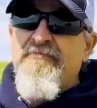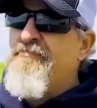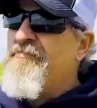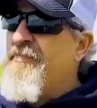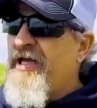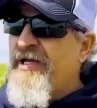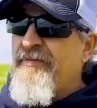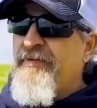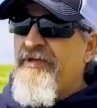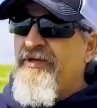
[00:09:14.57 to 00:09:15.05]

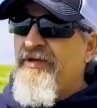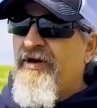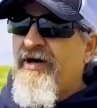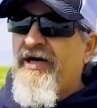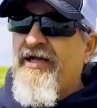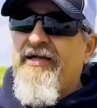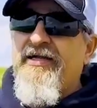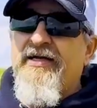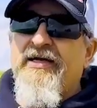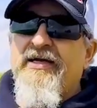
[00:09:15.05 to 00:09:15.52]
Maybe
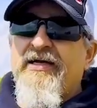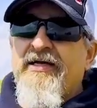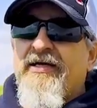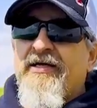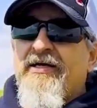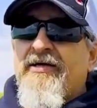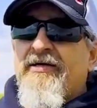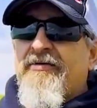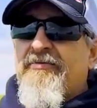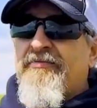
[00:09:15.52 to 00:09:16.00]
not,
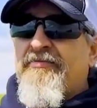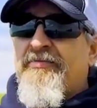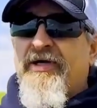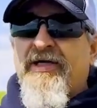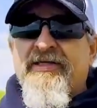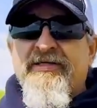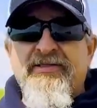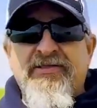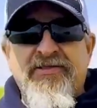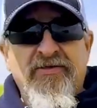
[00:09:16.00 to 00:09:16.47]

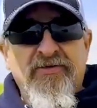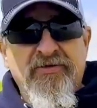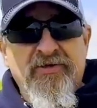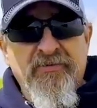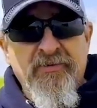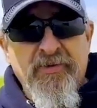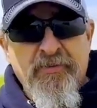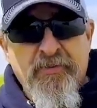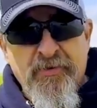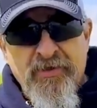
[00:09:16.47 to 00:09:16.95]
but it's still
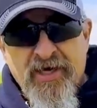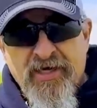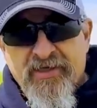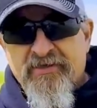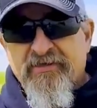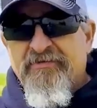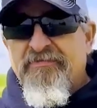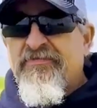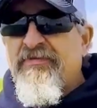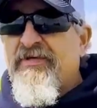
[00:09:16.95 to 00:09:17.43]
going to be
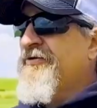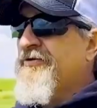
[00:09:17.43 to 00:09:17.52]
productive.